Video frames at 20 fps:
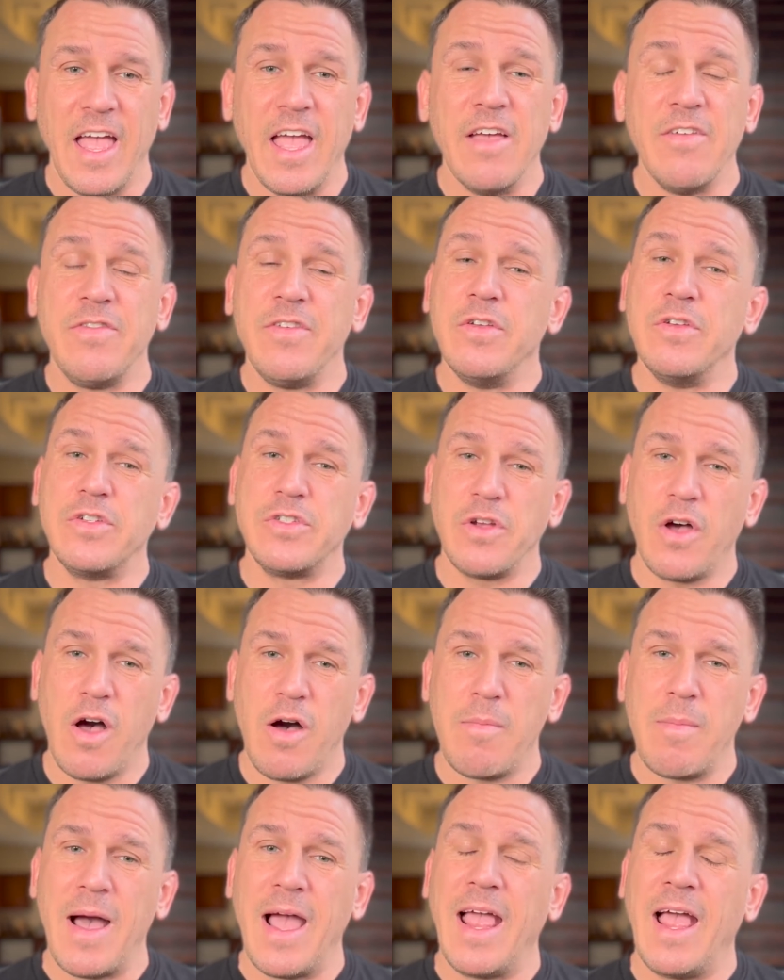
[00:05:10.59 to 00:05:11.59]
If you
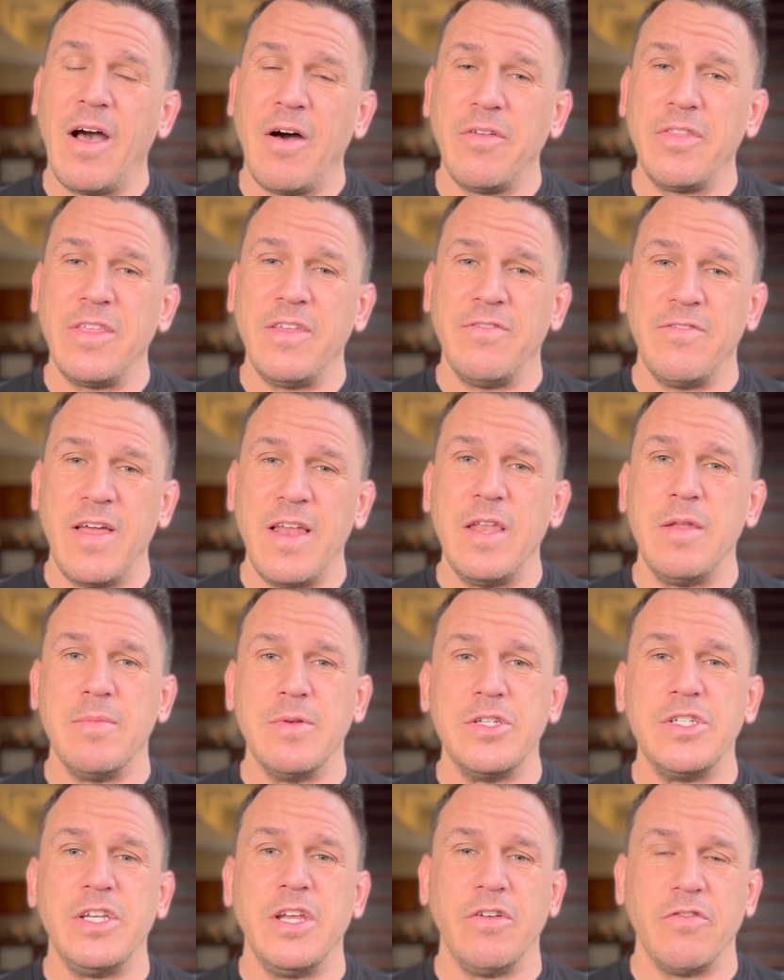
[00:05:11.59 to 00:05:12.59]
saw my Healthy Vending
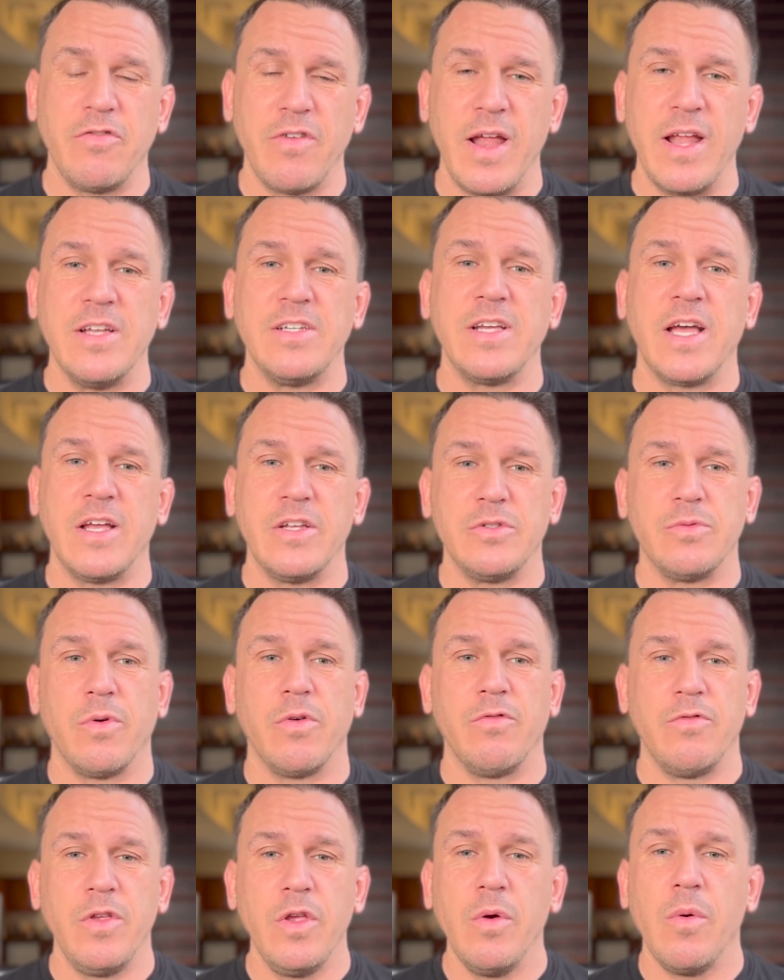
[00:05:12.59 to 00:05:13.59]
Machine franchise
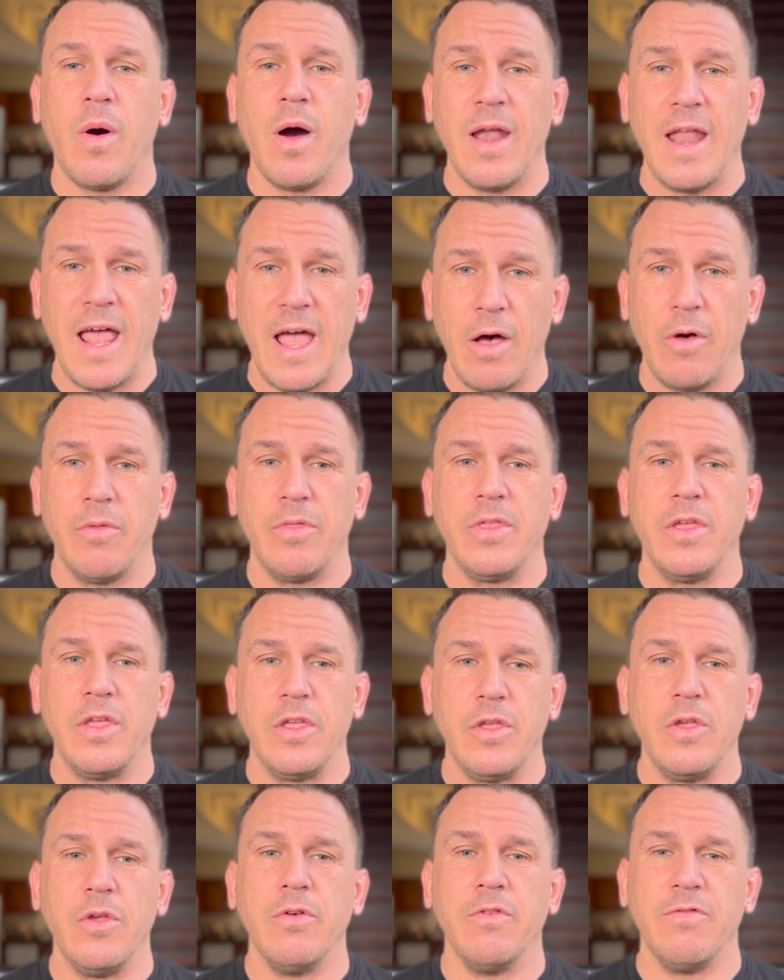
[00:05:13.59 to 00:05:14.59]
review on Healthy
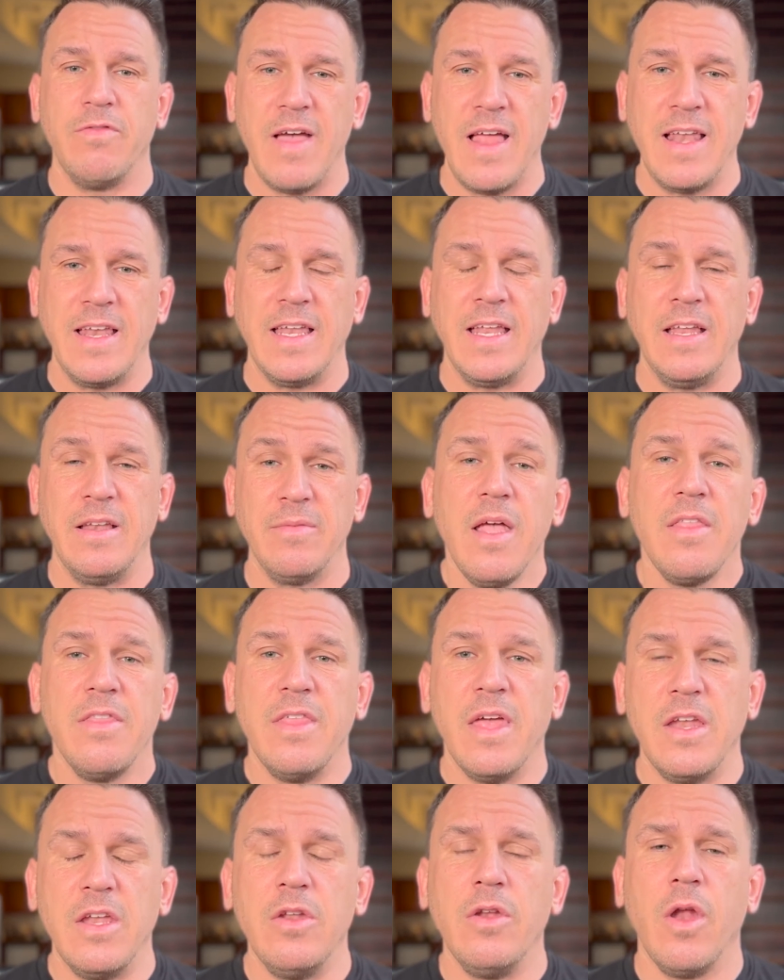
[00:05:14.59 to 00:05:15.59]
You Vending,
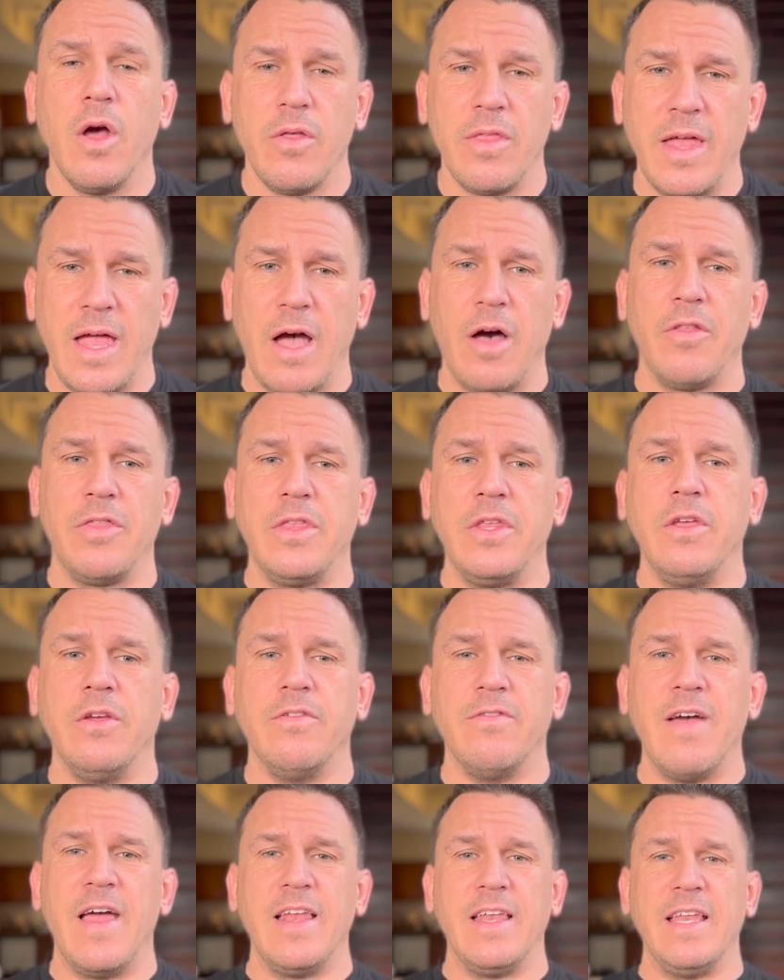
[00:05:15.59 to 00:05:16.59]
then you know that Healthy You
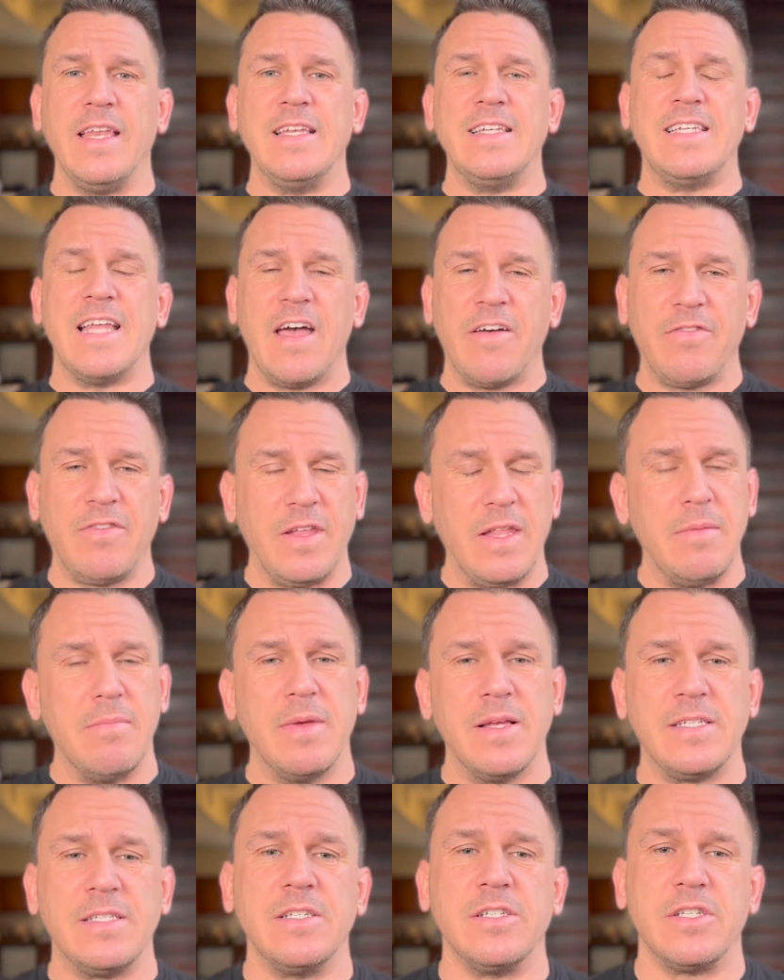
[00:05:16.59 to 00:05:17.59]
Vending definitely
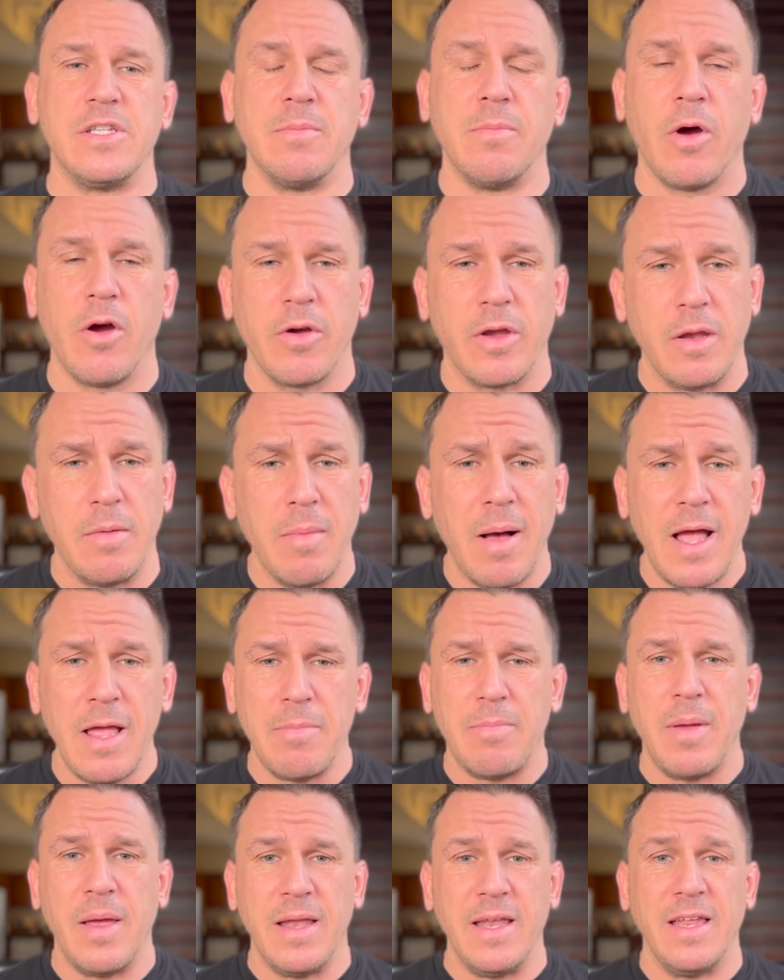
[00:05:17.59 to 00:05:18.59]
misses the mark, in my
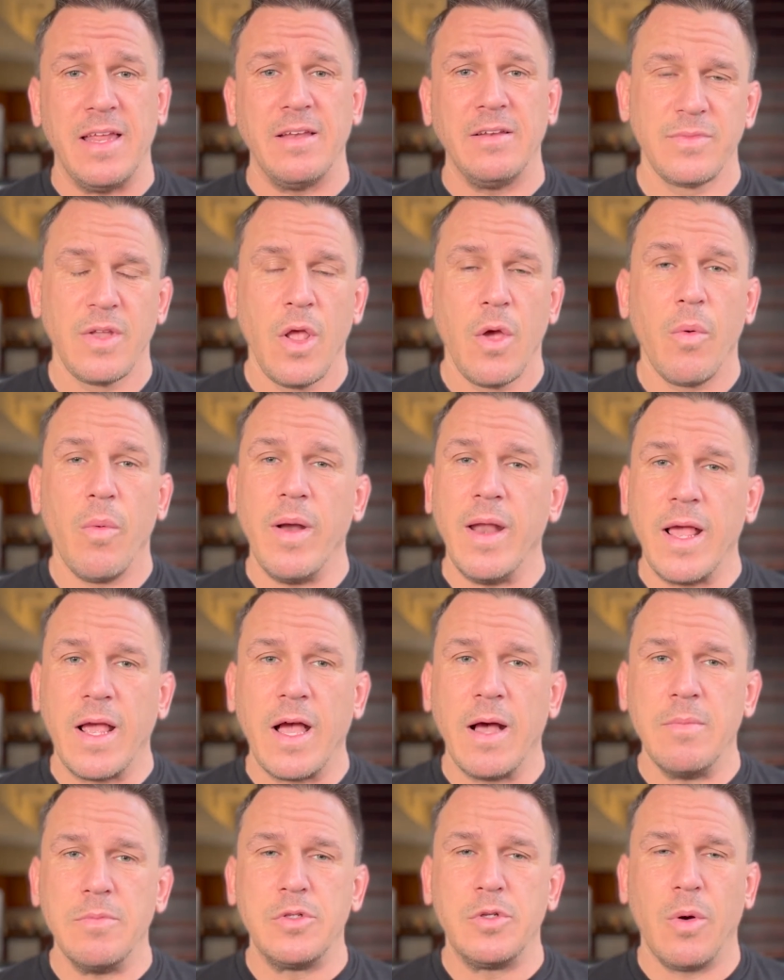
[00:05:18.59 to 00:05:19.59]
opinion, when it
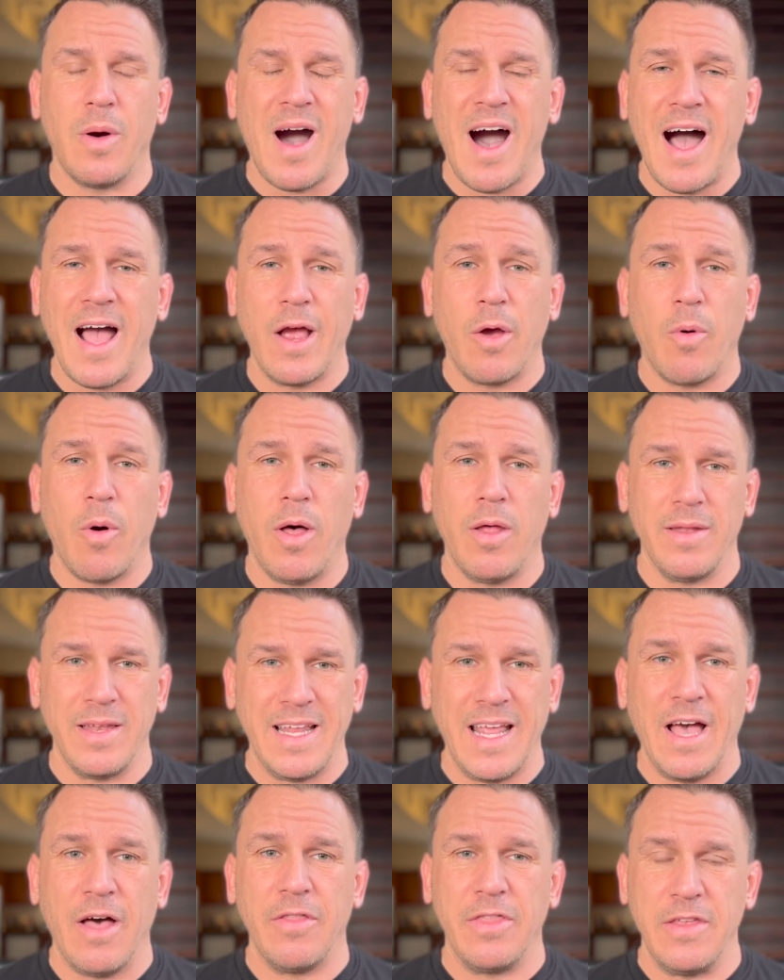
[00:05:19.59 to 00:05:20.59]
comes to a high
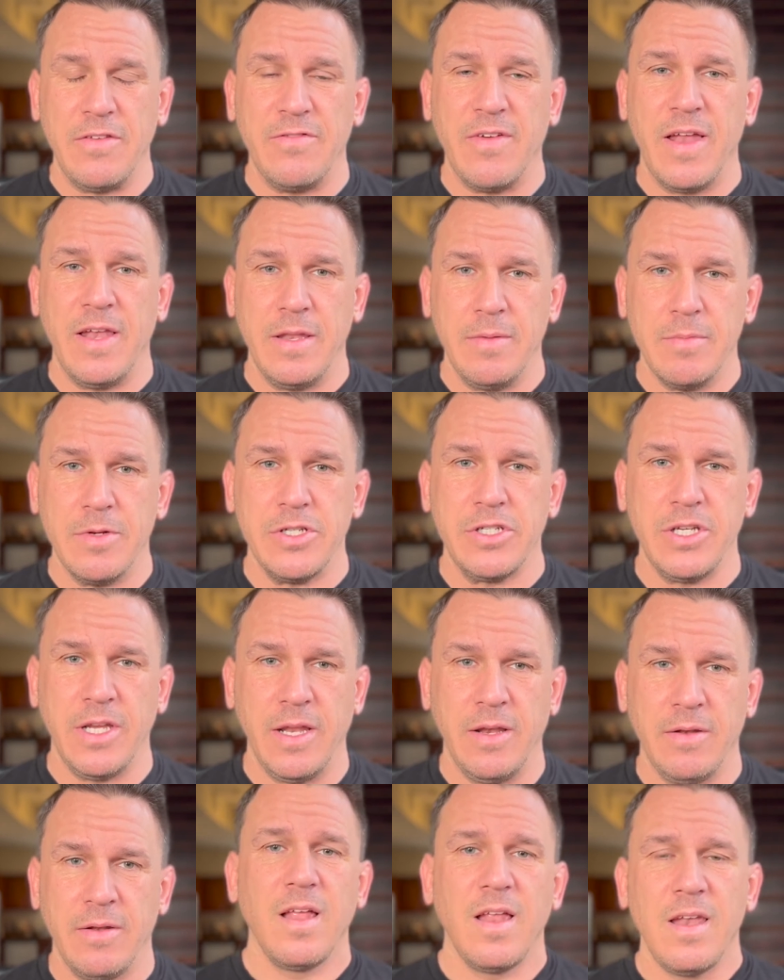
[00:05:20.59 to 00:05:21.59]
quality healthy vending
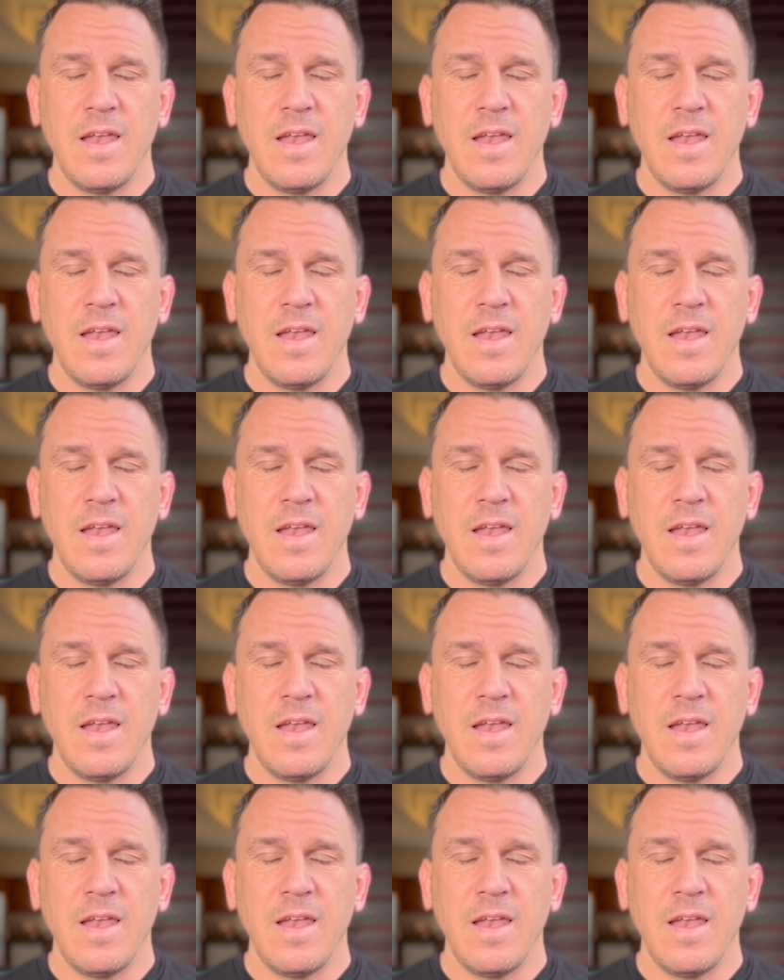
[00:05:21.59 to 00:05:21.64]
machine.